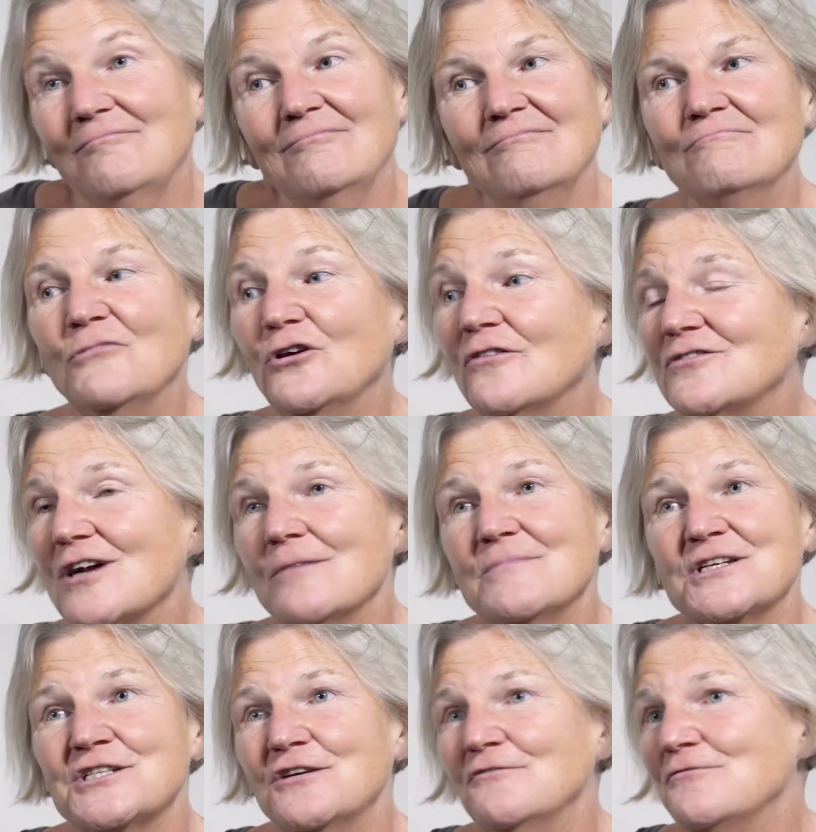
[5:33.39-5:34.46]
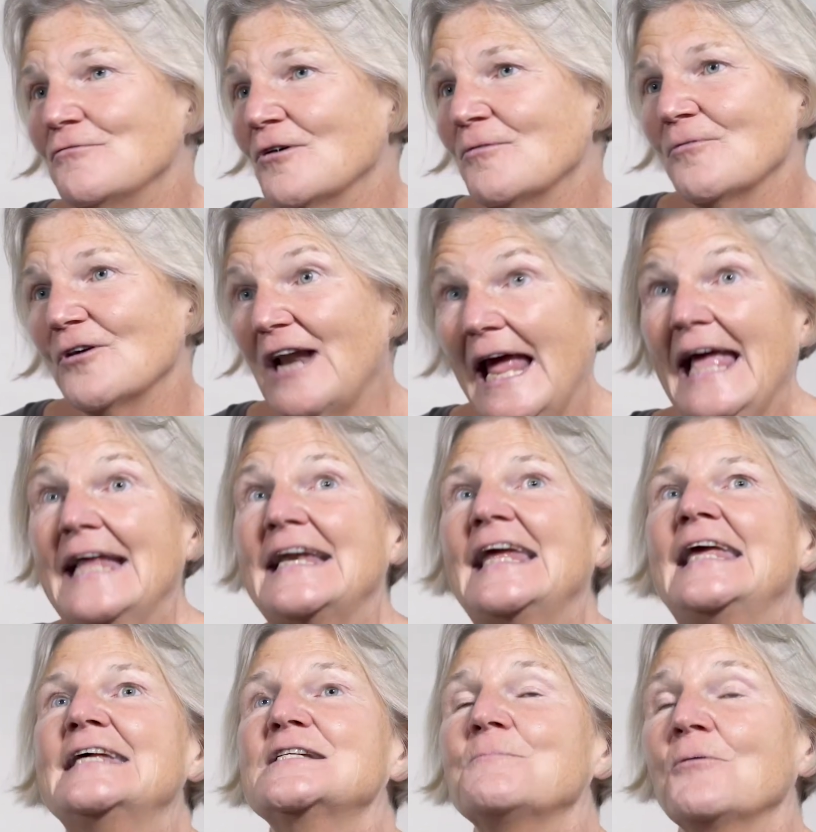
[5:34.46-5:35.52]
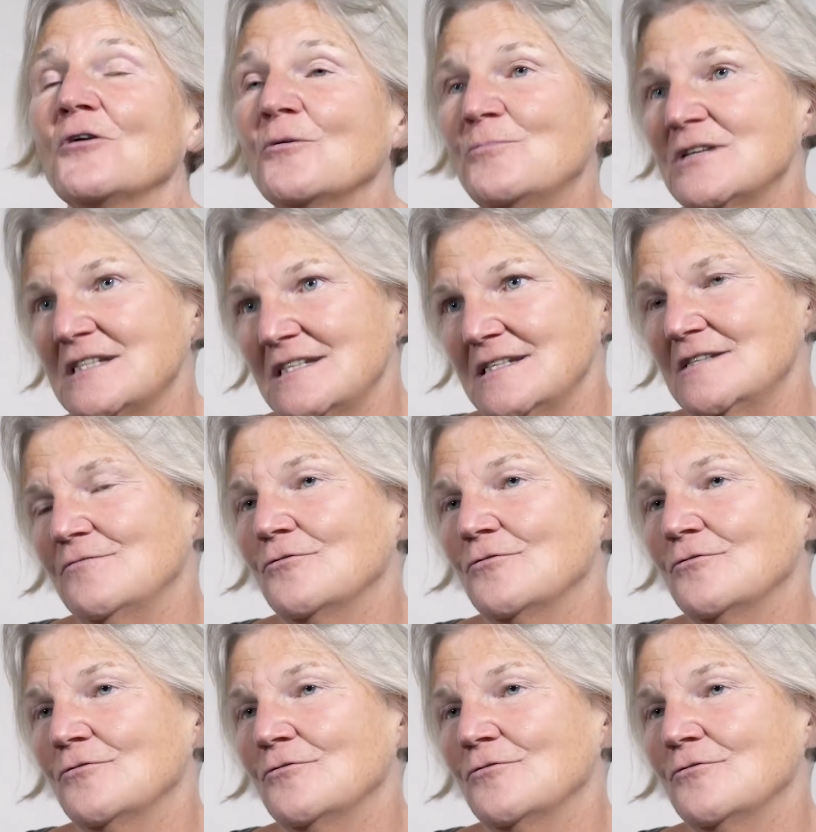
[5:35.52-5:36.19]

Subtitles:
moved our mission forward and his purposes